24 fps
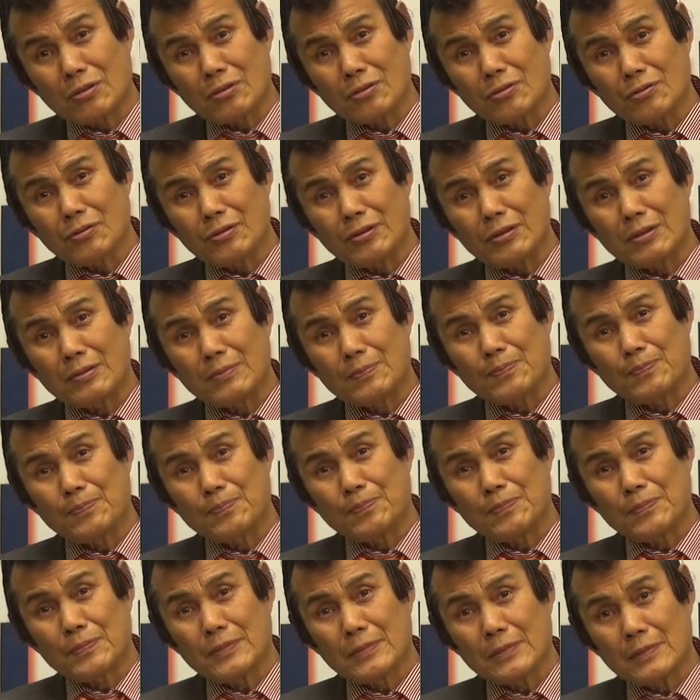to
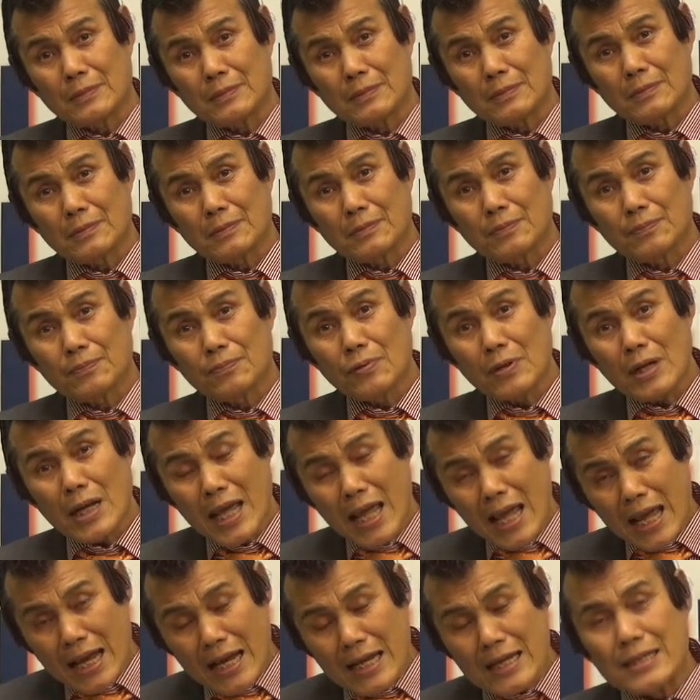
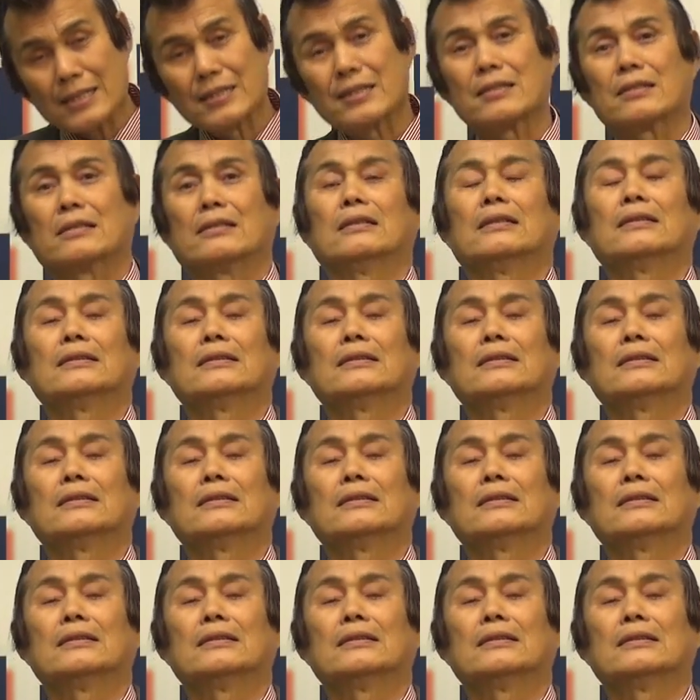place.